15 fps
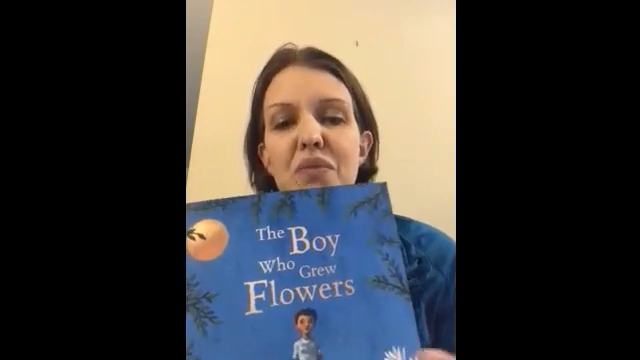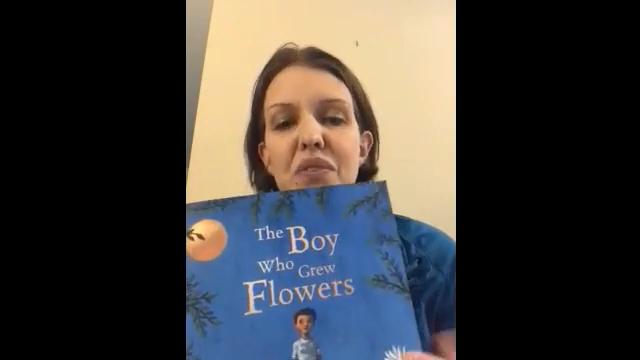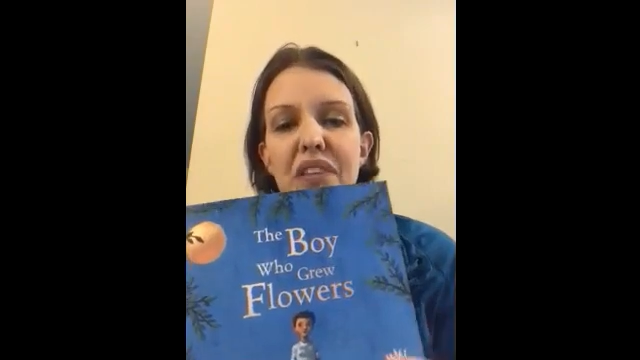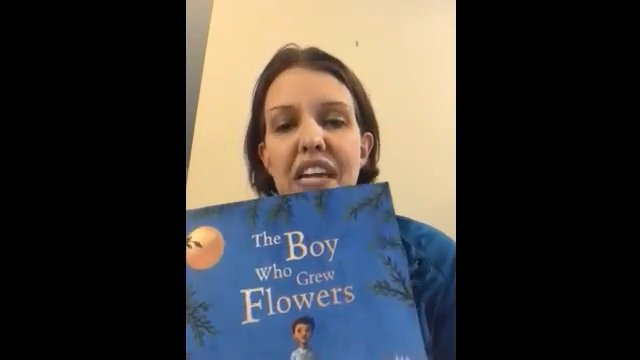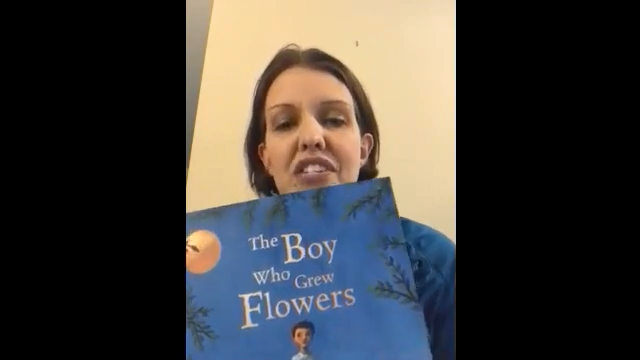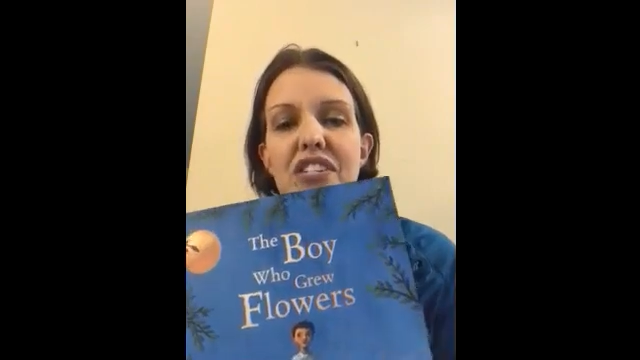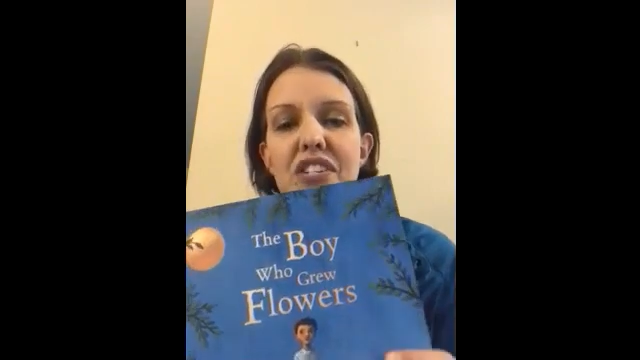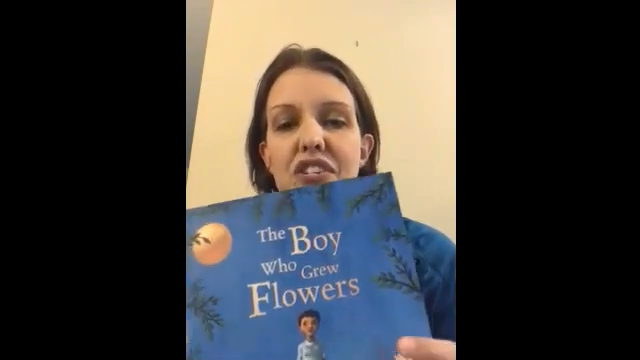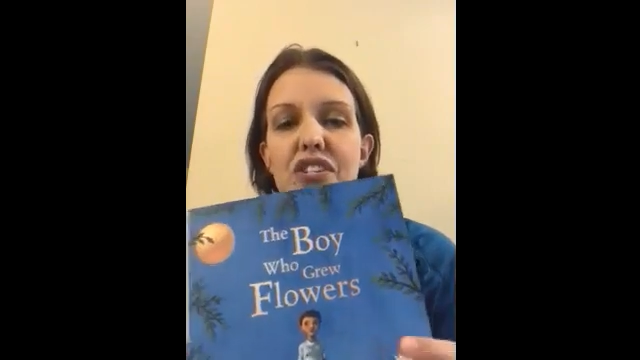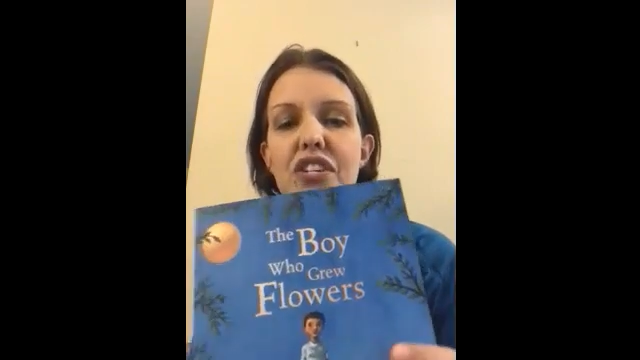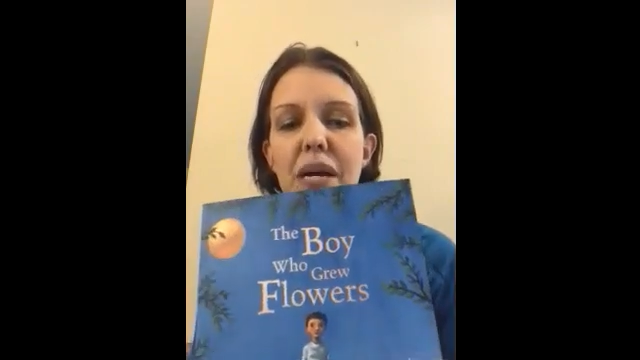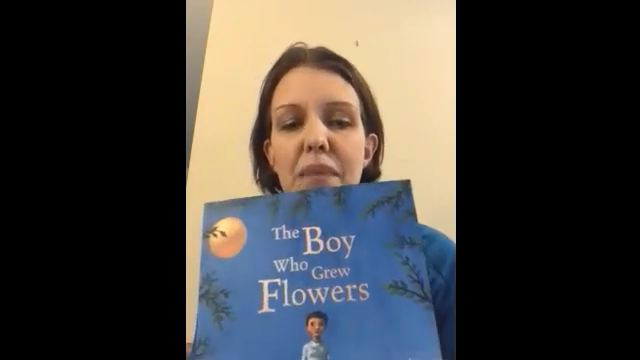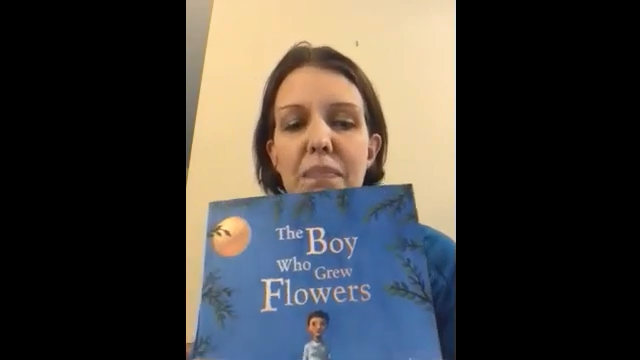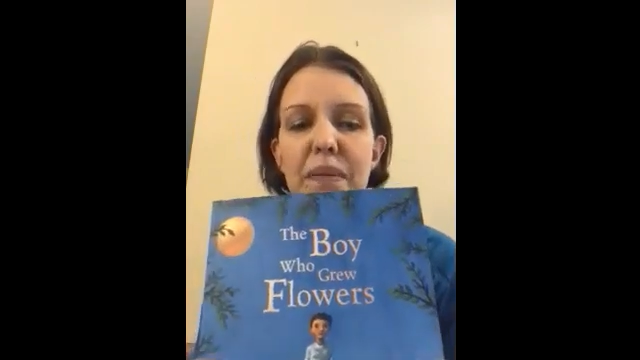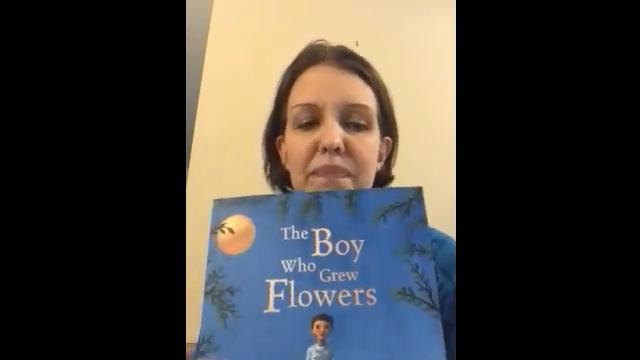relationship.
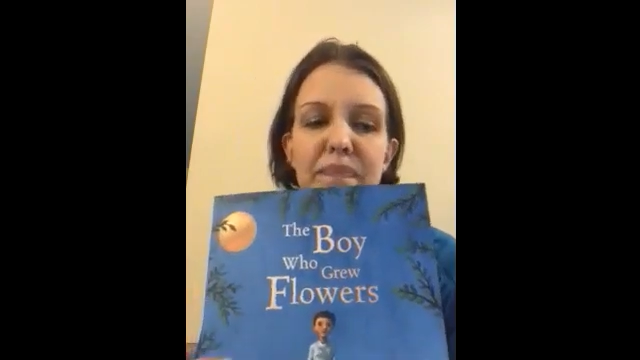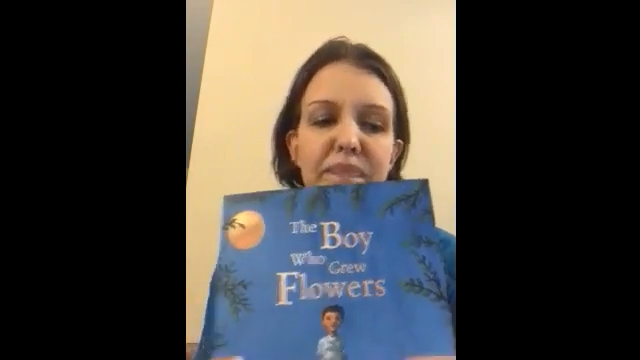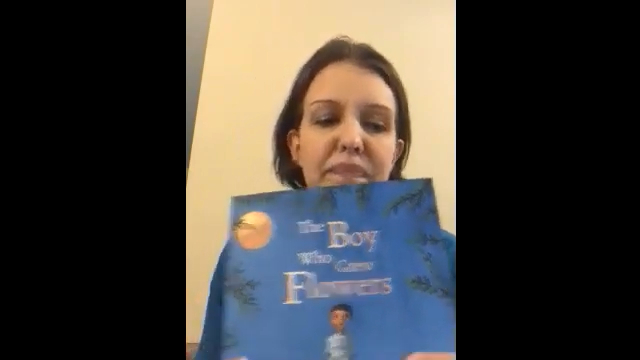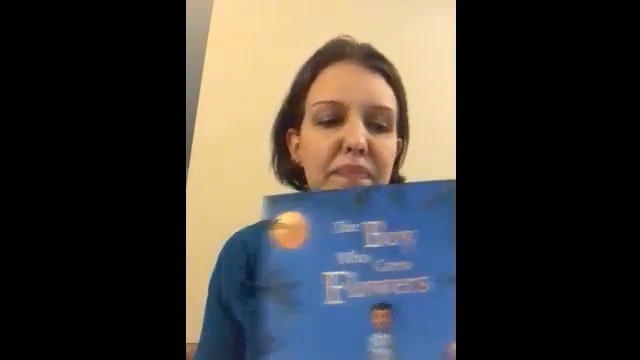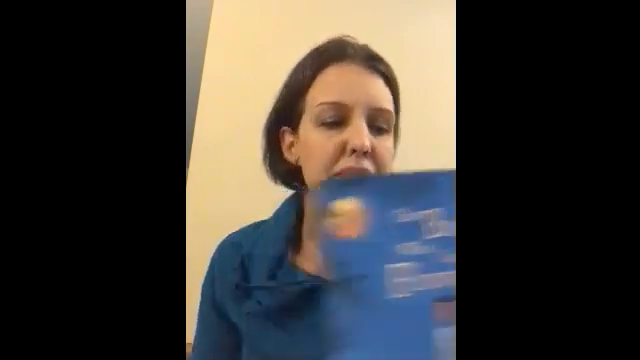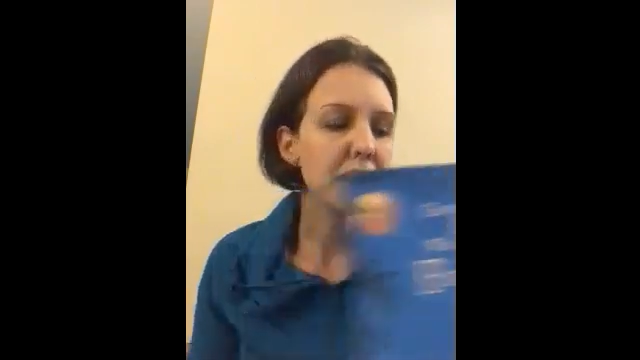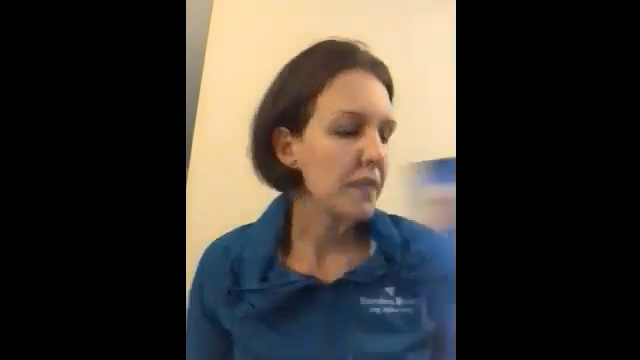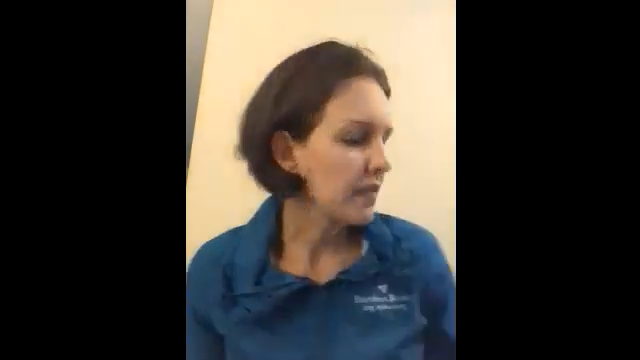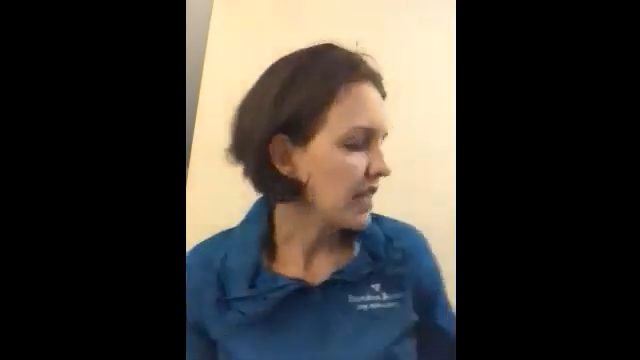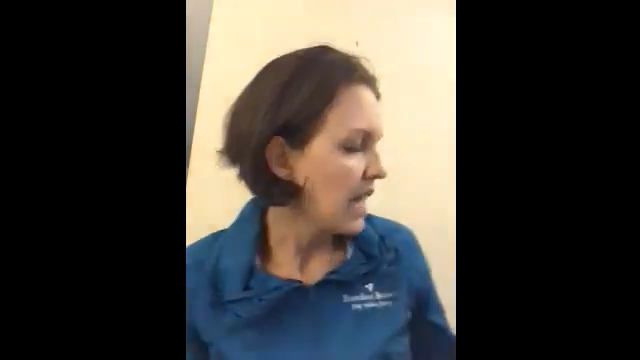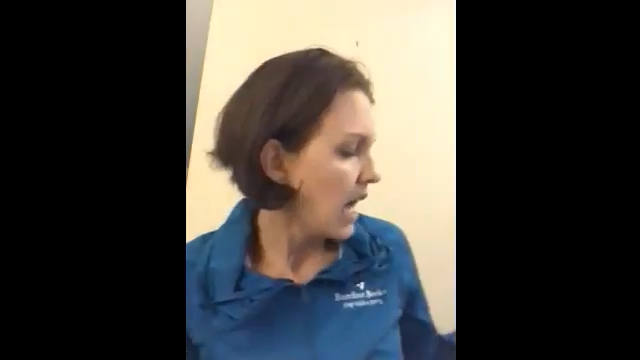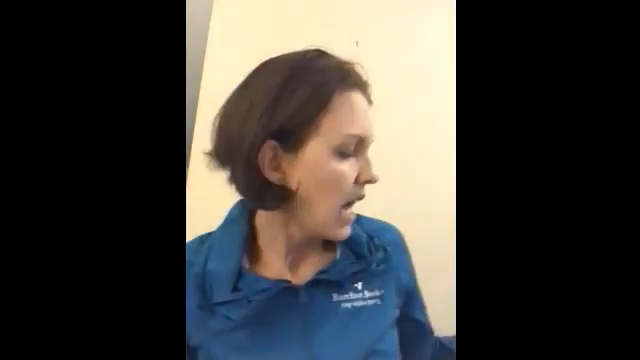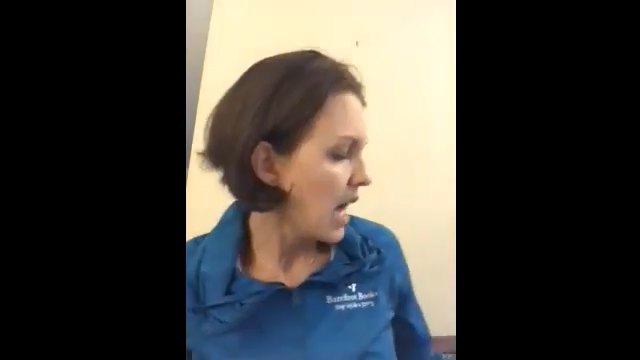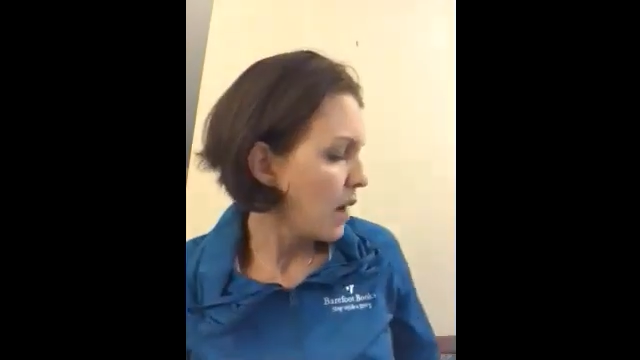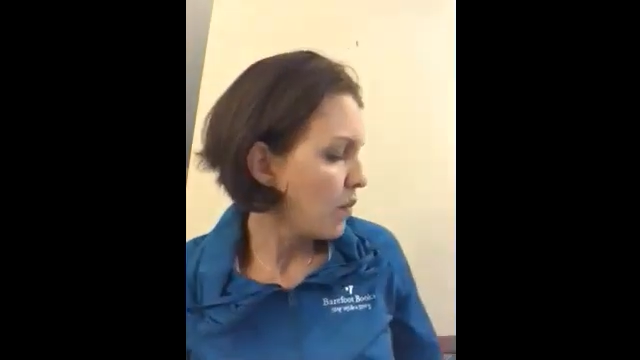
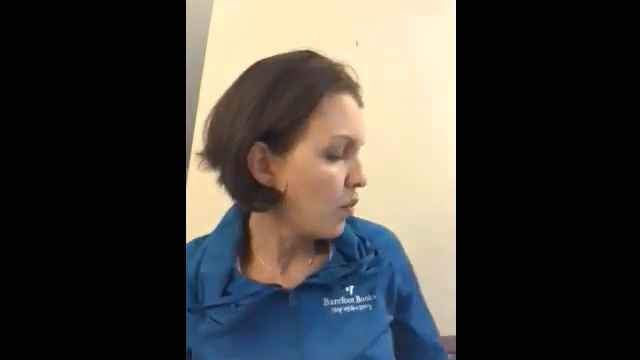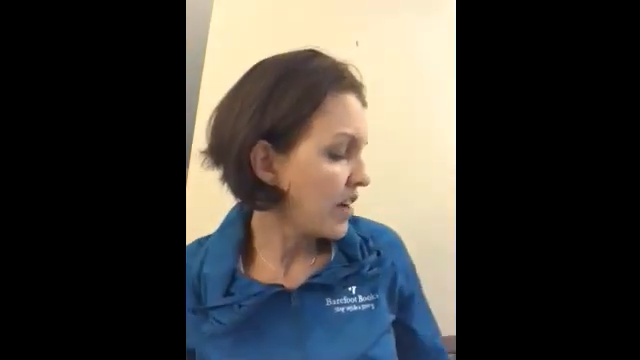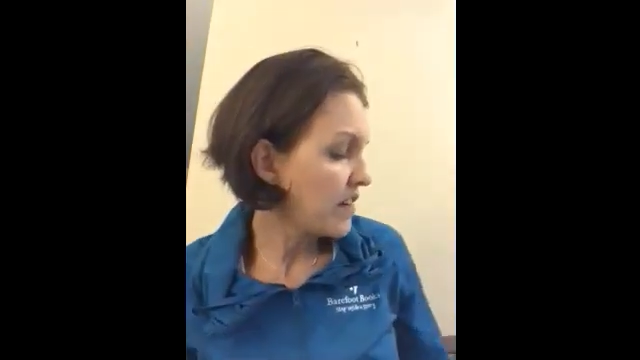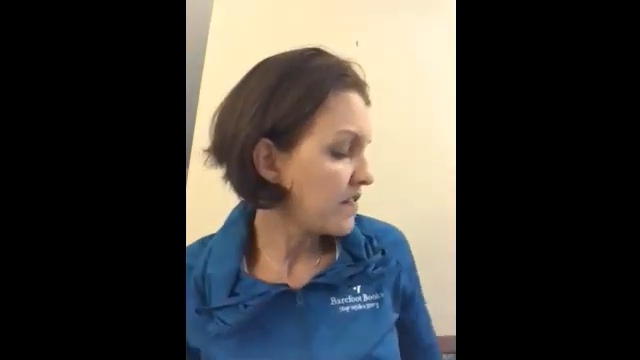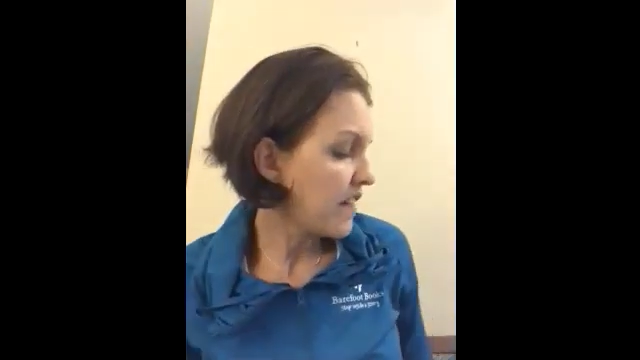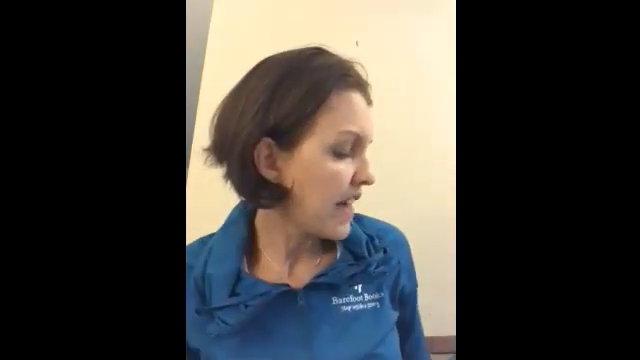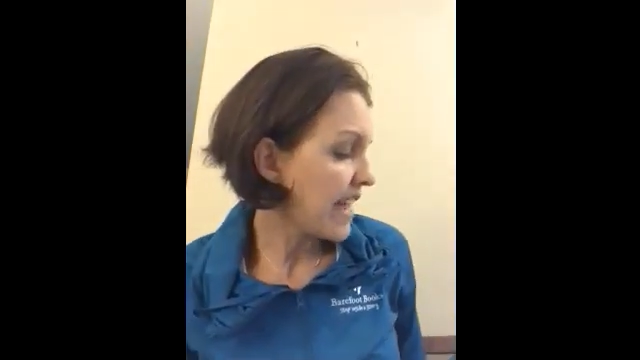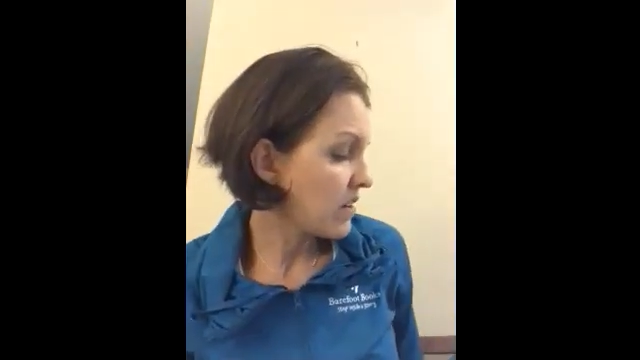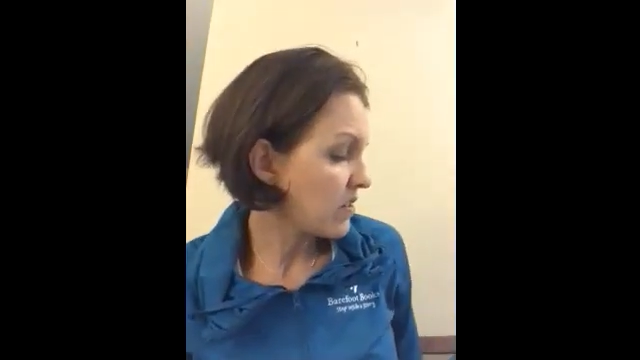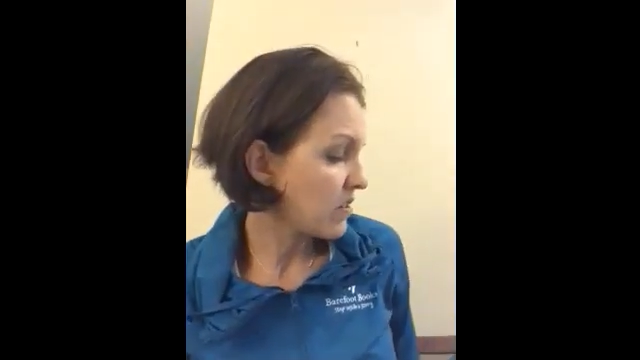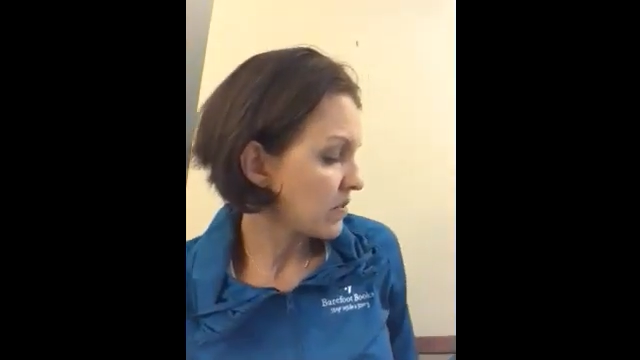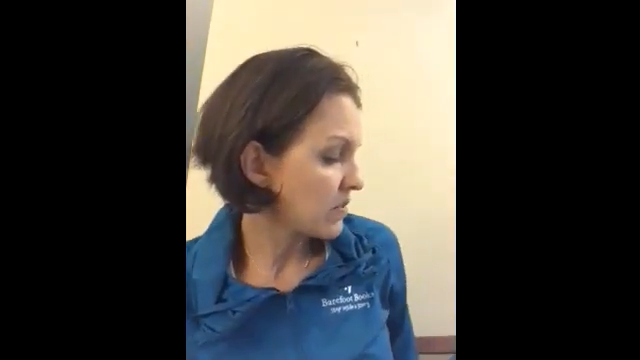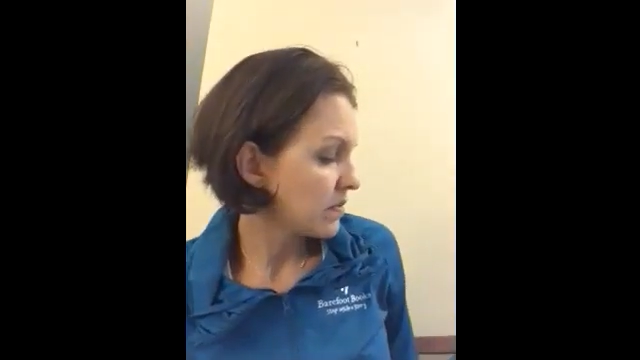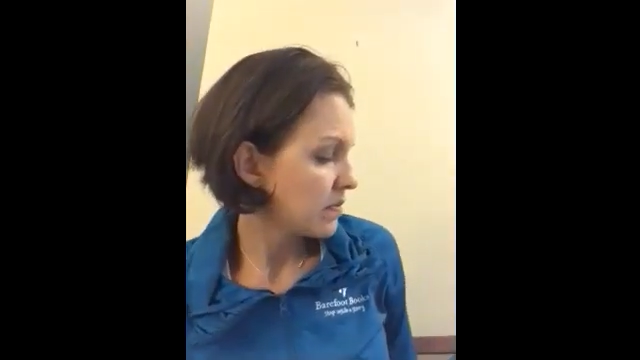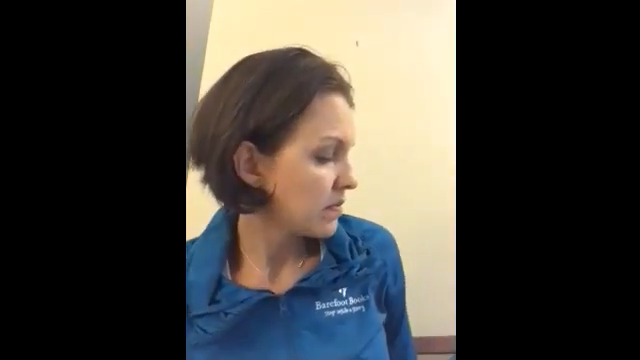One
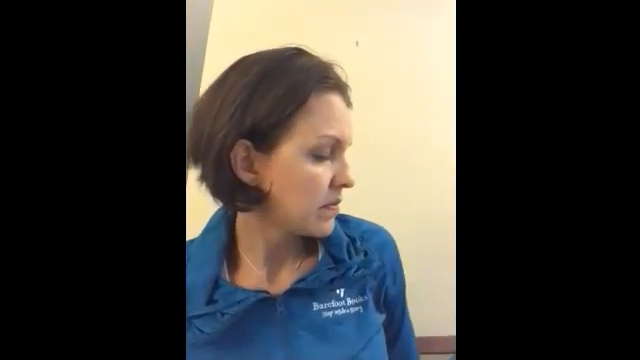final,